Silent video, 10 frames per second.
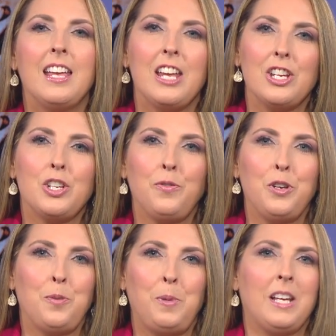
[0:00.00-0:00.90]
Each of
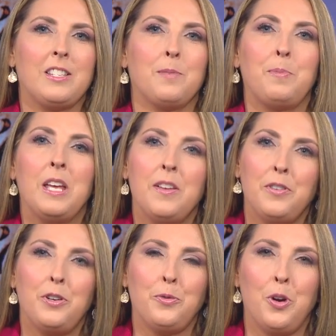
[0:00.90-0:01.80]
you plays a
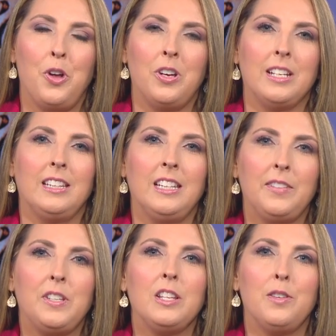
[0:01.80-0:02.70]
pivotal role in
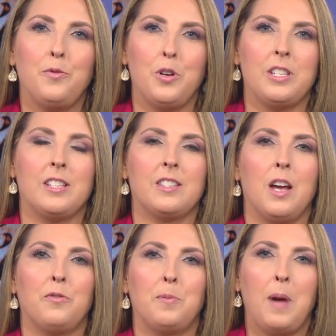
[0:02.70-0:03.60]
lifting the voices
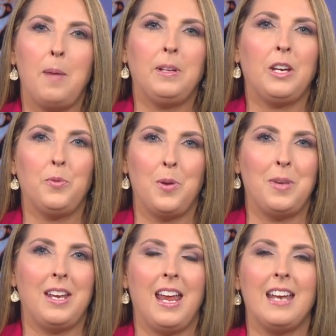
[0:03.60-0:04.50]
of Republican
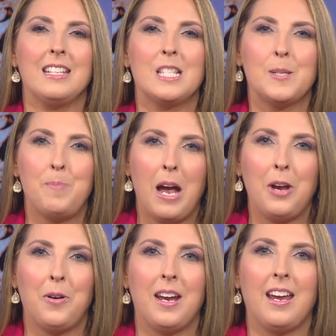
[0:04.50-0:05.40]
women and
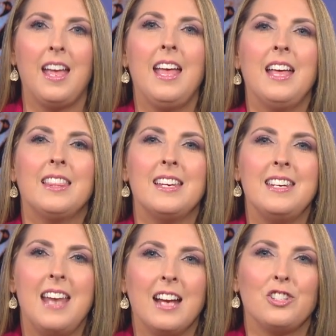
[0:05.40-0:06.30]
inspiring the
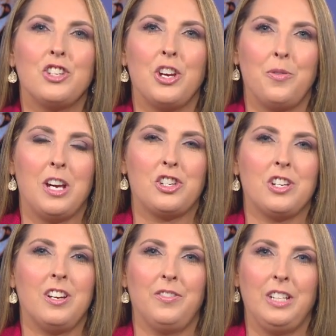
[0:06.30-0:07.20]
next
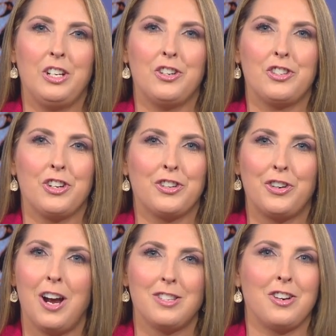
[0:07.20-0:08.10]
generation of leaders
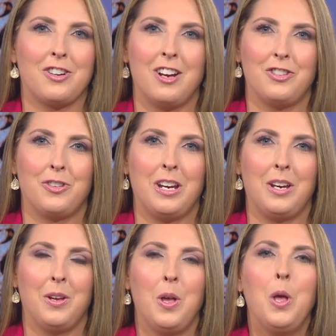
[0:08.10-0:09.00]
across our
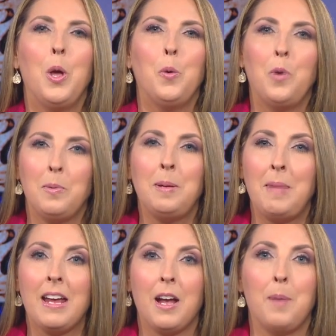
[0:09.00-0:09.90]
country. Women
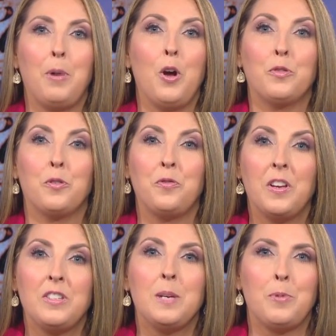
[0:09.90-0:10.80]
make up over
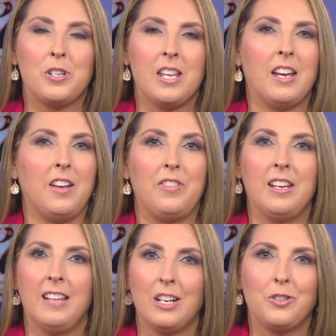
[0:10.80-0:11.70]
50% of
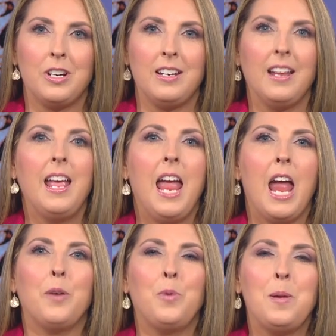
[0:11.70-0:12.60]
the electorate,
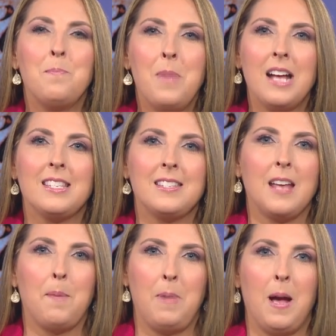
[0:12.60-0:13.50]
and we must
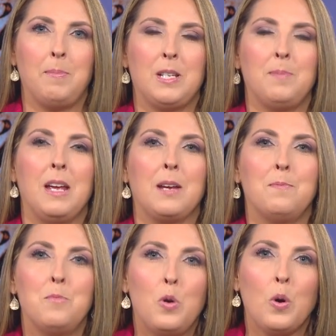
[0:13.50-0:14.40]
step up to make
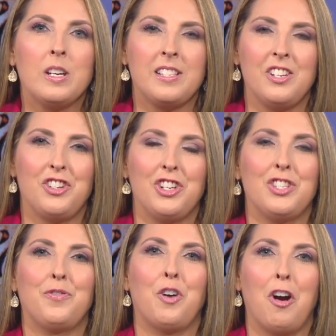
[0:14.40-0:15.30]
more
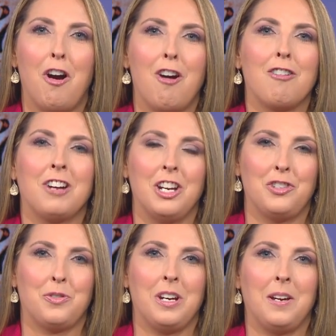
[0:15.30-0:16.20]
decisions for our
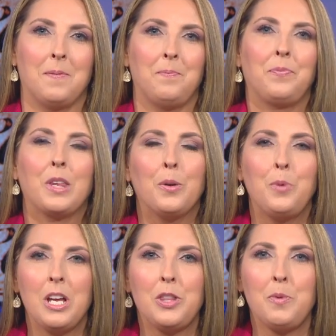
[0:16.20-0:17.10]
country.
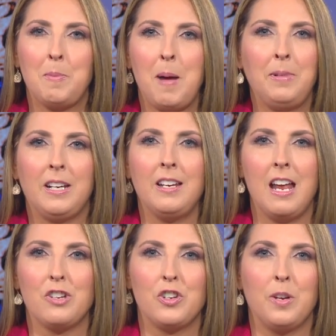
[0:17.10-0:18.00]
We at the Republican
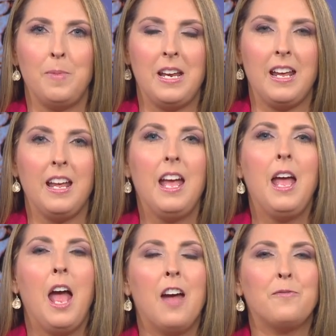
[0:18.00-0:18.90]
National Committee
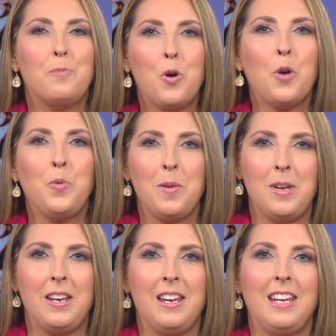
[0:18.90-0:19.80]
have more
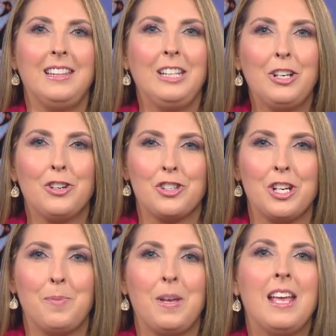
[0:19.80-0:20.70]
women in
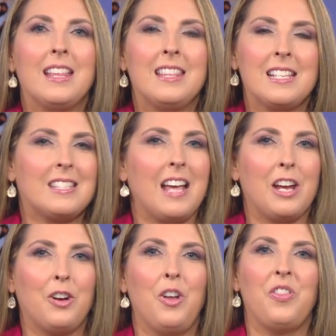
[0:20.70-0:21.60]
leadership this
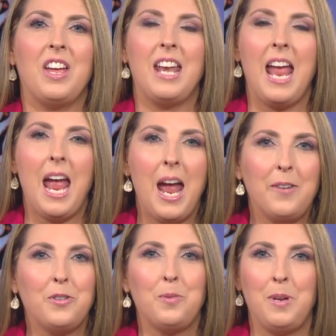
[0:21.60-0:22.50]
cycle than
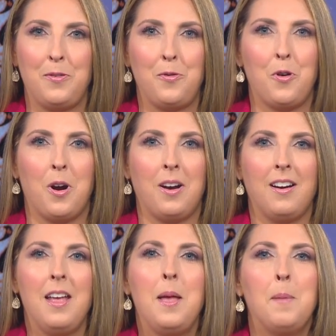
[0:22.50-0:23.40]
ever before.
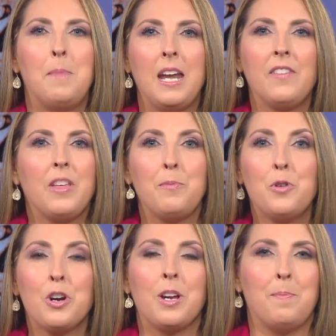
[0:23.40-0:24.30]
Many of them
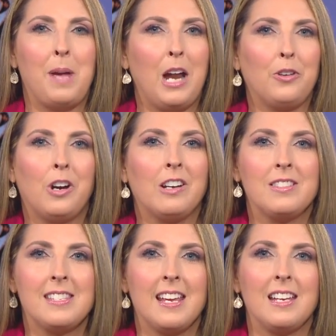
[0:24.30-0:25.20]
work in
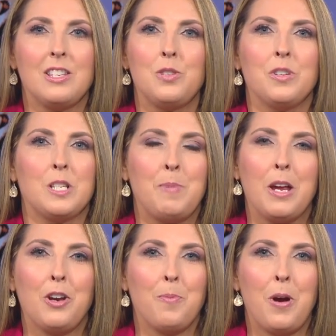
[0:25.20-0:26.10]
battleground states to
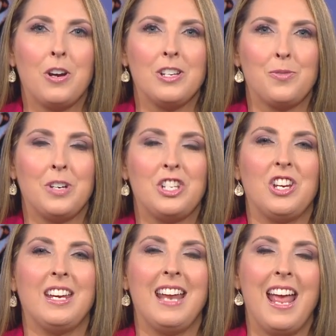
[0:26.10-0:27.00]
expand our party's
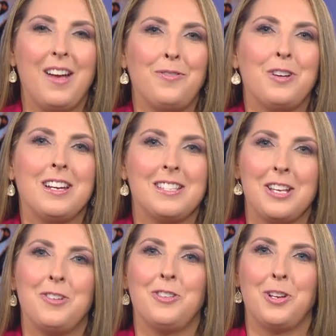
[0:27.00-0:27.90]
reach in every
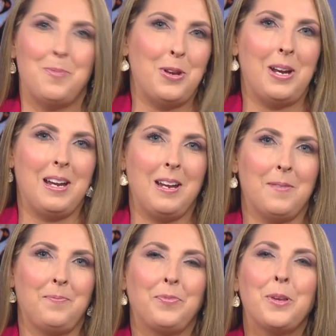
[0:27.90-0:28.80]
single
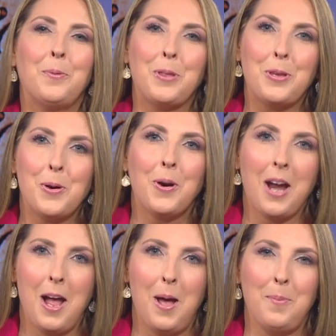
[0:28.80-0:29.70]
community. With your
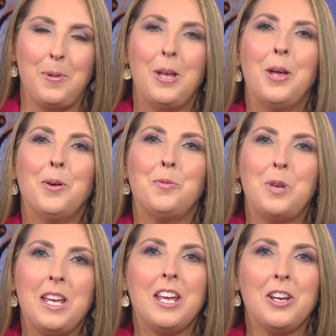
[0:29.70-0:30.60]
help,
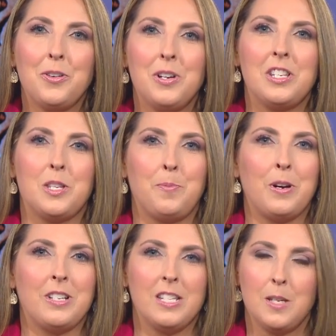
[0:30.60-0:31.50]
we can increase the
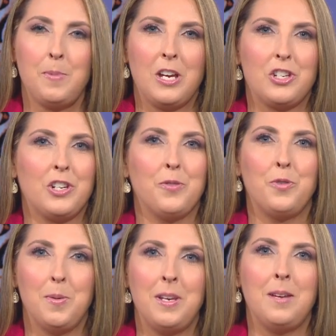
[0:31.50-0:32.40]
participation of
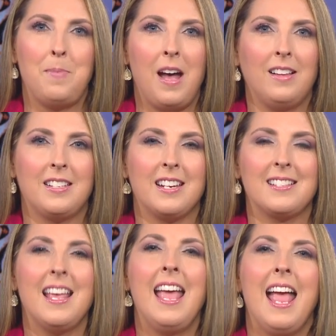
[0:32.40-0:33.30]
women in
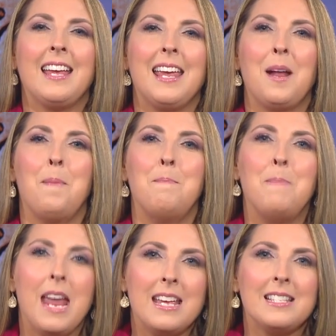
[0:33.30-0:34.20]
politics and get
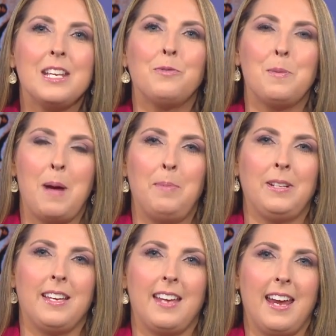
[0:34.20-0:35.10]
amazing
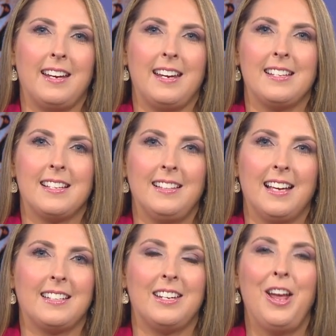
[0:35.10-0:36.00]
Republican candidates
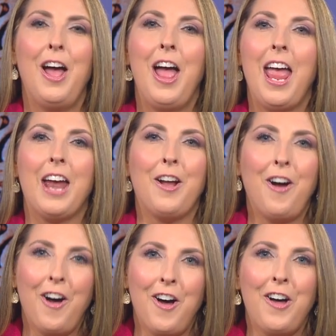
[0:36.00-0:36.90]
elected at
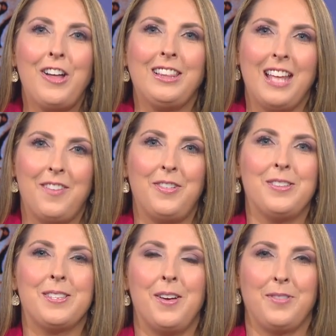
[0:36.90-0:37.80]
all
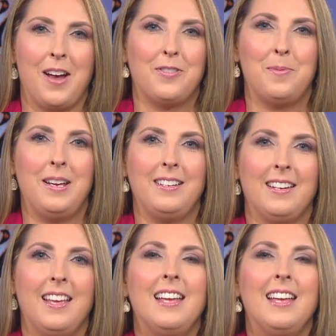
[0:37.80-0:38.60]
levels of government.